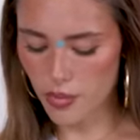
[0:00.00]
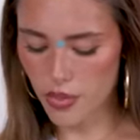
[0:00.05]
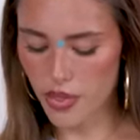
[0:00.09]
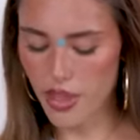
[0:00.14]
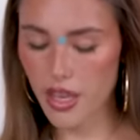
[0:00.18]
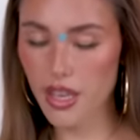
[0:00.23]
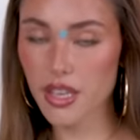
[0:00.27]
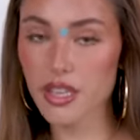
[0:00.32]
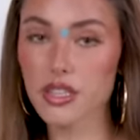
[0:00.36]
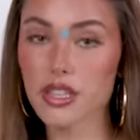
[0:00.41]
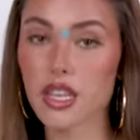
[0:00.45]

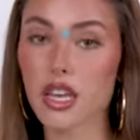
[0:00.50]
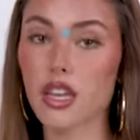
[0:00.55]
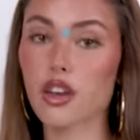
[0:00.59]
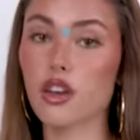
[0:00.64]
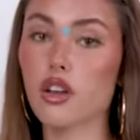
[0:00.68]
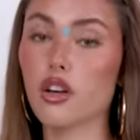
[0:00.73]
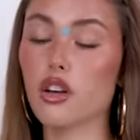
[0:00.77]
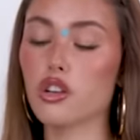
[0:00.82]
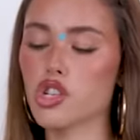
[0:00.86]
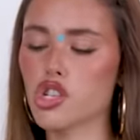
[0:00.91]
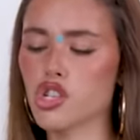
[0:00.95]
things that
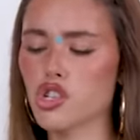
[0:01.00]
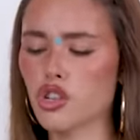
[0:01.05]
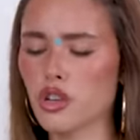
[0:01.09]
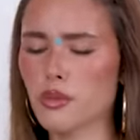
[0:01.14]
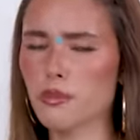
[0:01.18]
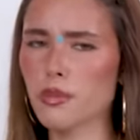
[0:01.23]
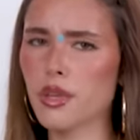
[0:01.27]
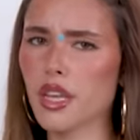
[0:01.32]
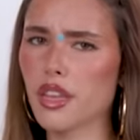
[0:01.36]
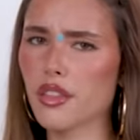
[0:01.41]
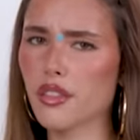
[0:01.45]

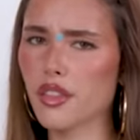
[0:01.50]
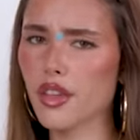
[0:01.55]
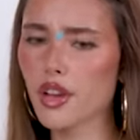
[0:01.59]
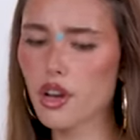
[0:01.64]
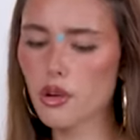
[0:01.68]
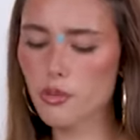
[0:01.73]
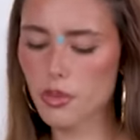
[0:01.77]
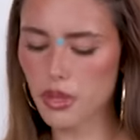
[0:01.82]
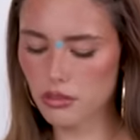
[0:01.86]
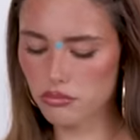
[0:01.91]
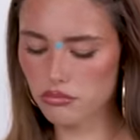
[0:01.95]
should be in
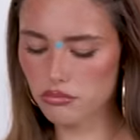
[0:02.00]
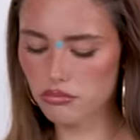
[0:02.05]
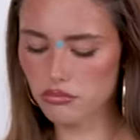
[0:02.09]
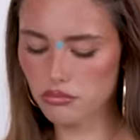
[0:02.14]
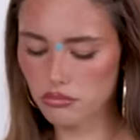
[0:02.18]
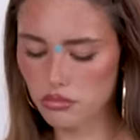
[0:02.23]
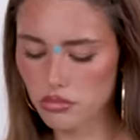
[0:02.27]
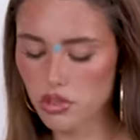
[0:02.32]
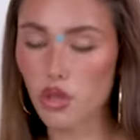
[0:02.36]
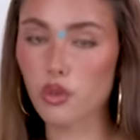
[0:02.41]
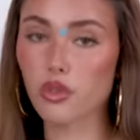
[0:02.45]
there but
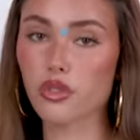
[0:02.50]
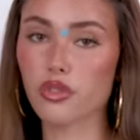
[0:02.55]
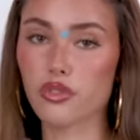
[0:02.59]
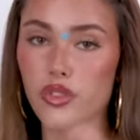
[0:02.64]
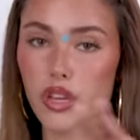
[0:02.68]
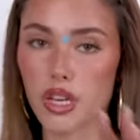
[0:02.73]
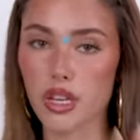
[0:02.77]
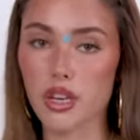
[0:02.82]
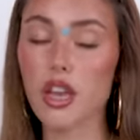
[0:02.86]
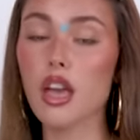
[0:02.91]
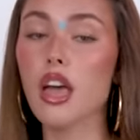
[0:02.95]
don't
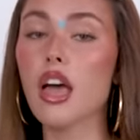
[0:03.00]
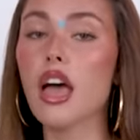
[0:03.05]
fit.